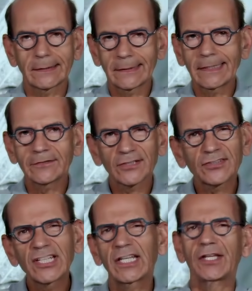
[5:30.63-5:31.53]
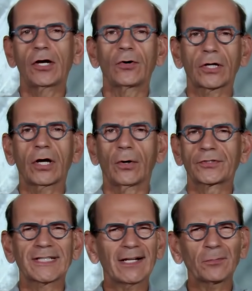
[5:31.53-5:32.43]
he's a CEO
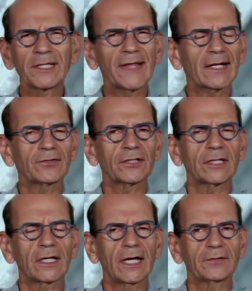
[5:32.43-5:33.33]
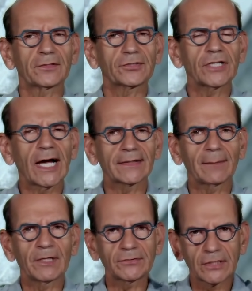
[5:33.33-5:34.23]
coach, and I don't mean that as an uh, as a shot. That
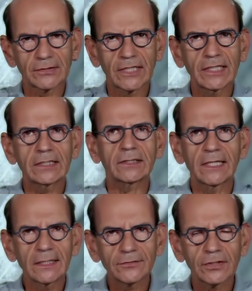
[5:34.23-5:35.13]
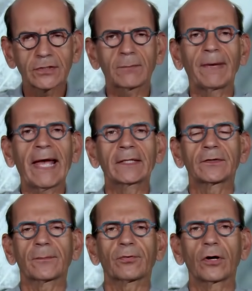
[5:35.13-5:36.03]
means that, that he he is in command
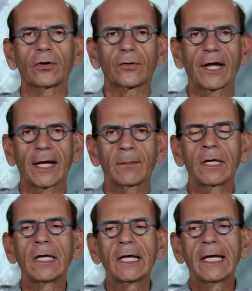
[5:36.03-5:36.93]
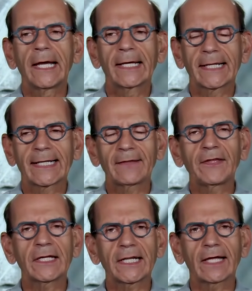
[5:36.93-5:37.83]
of the program and, and I
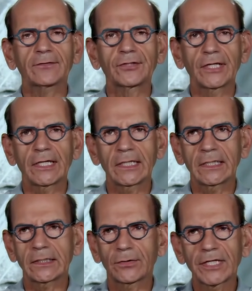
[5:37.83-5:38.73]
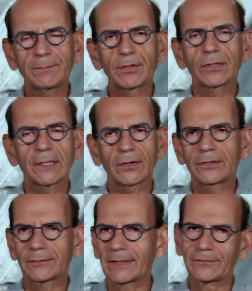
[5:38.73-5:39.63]
think at SC, you know, he built, you know,
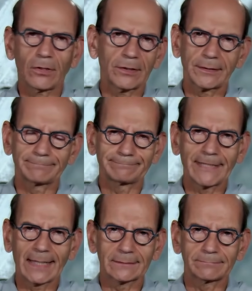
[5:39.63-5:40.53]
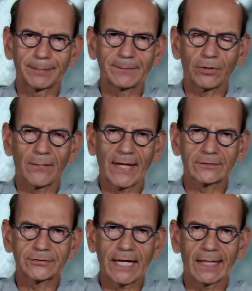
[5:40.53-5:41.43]
he's, he's already got people on that
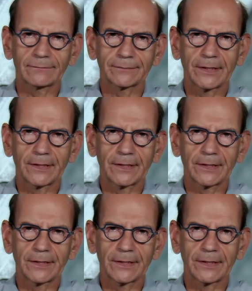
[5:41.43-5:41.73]
staff,